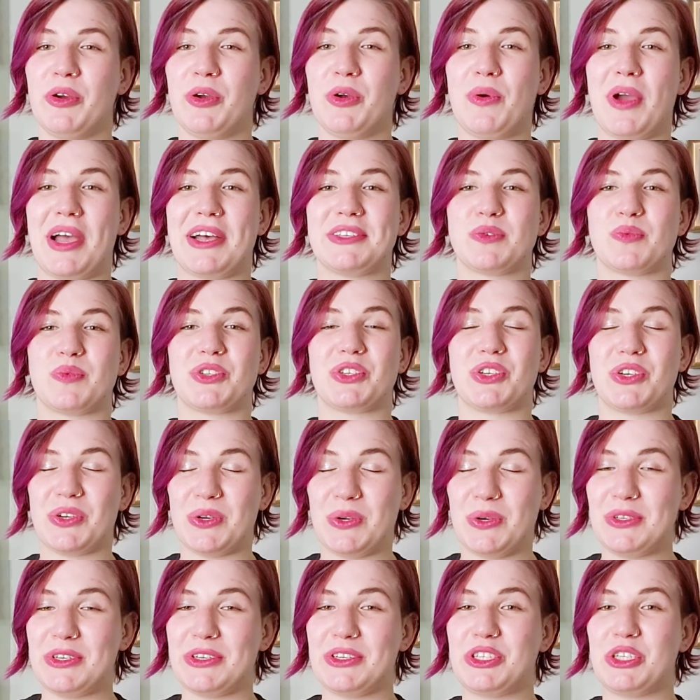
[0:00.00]
Who has
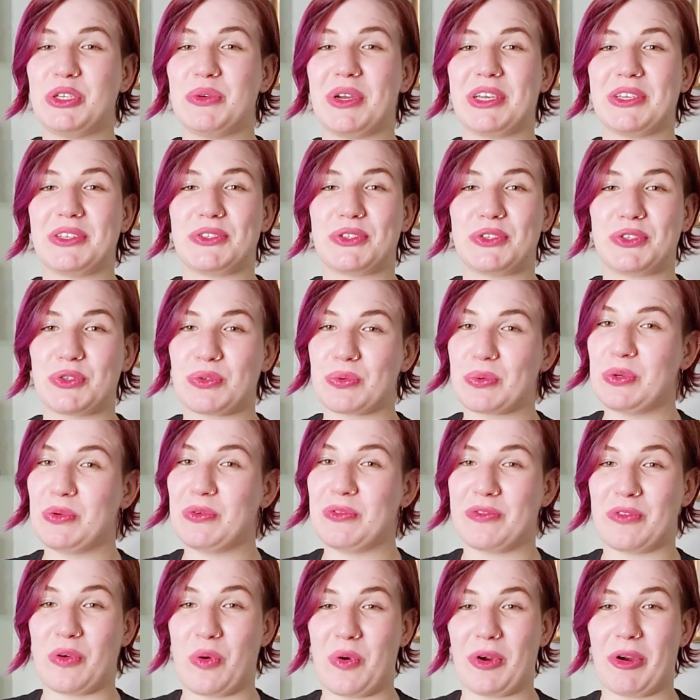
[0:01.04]
returned to his true
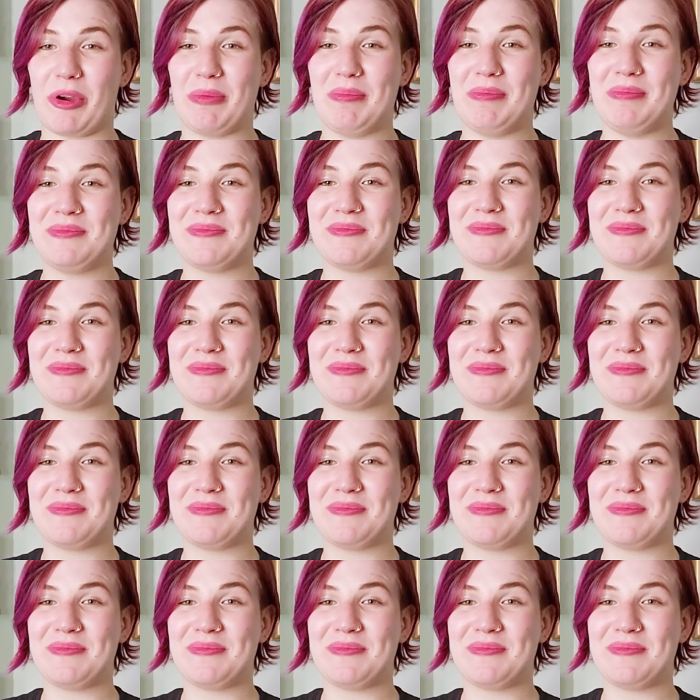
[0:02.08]
form.